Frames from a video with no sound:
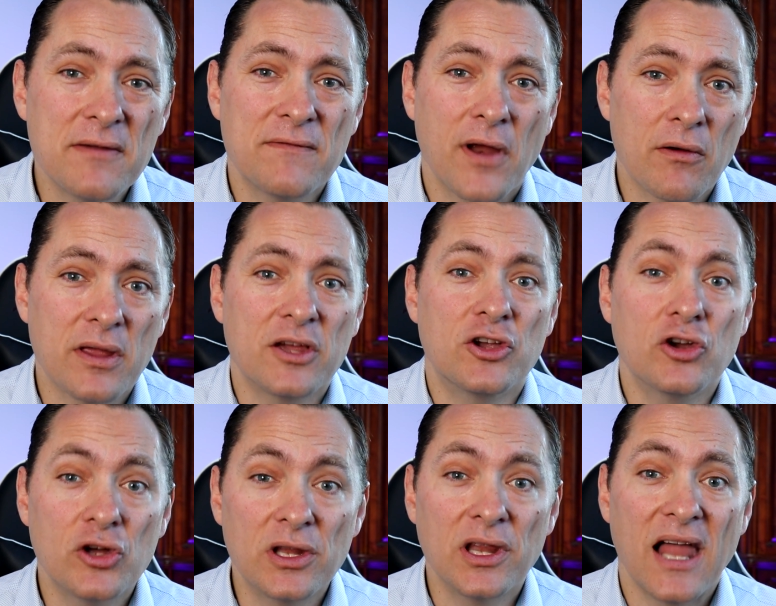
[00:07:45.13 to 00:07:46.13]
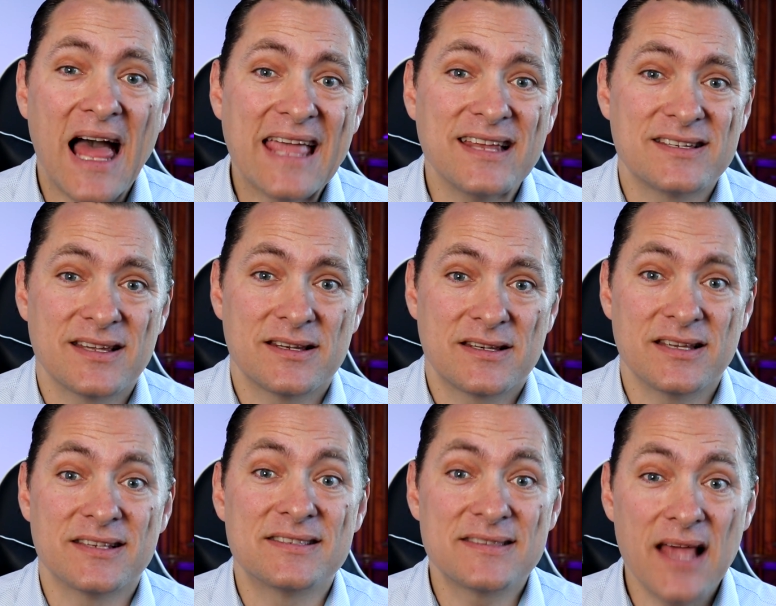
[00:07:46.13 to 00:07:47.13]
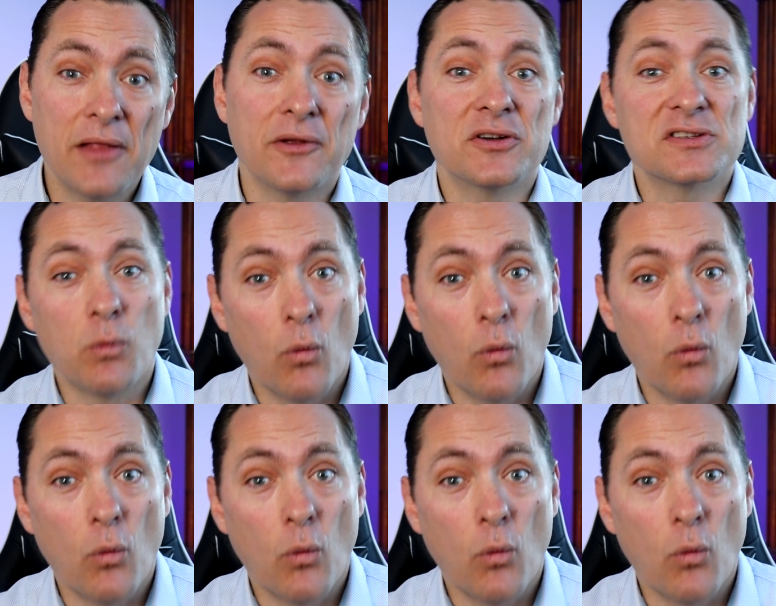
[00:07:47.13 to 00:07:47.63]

very good light to sellers